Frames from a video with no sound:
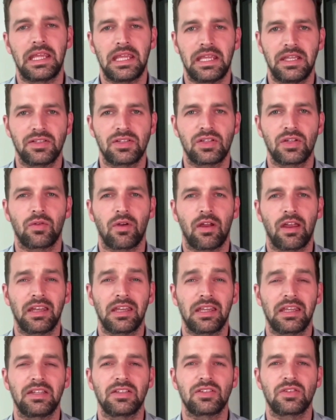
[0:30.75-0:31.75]

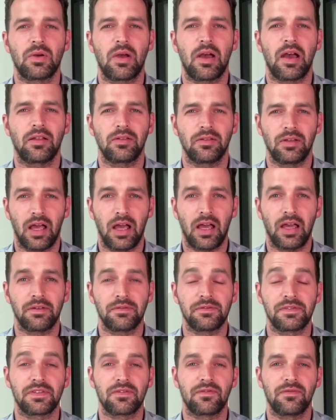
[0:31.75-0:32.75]
integrate into our
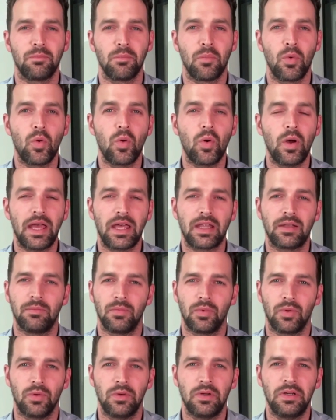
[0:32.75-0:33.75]
lives more and
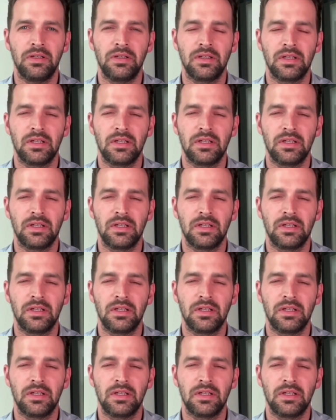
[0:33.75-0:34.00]
more,